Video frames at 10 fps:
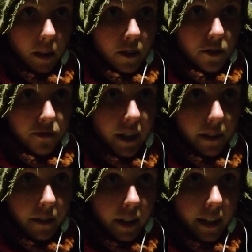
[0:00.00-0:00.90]
it's
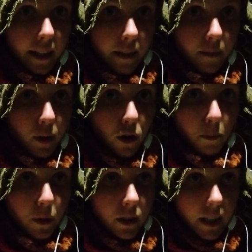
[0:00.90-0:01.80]
very, very
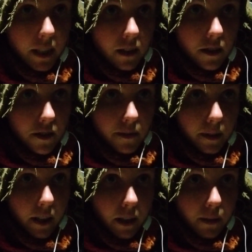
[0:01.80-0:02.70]
common tendency
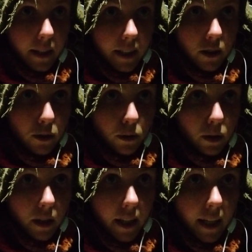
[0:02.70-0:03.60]
that we can do,
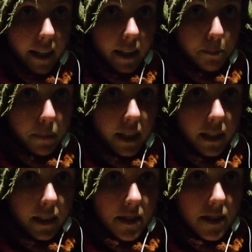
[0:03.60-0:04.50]
like be
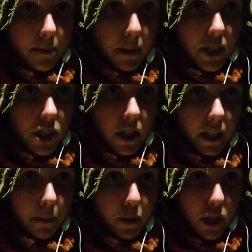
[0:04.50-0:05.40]
in this
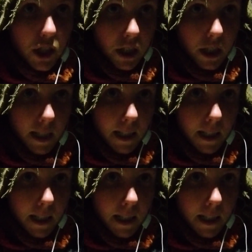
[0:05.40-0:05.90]
imaginary prison.